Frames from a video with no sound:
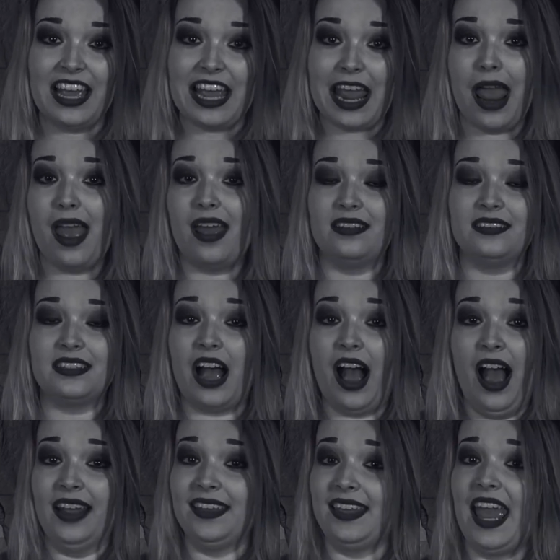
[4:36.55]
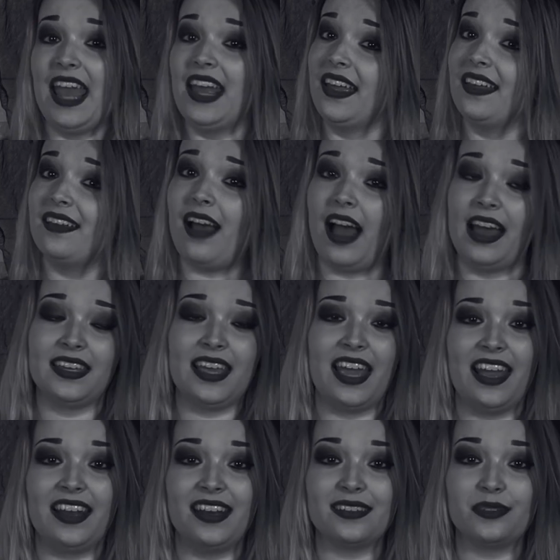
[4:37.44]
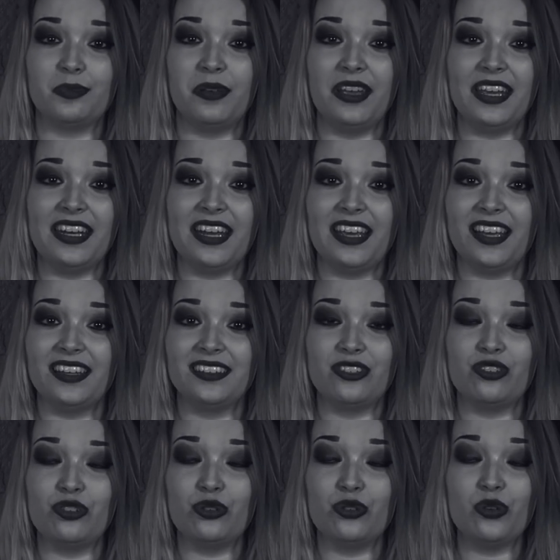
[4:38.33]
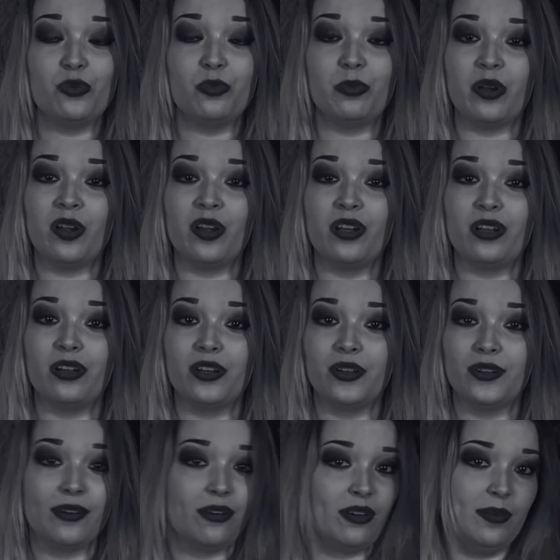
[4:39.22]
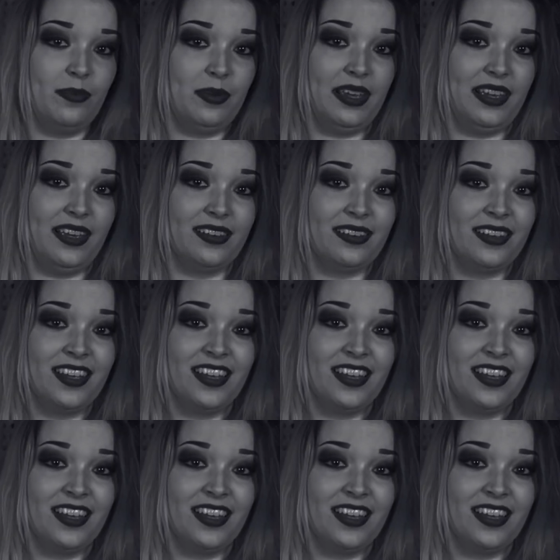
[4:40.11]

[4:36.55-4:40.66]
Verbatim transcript: And I can't, I can't explain it. Super creepy.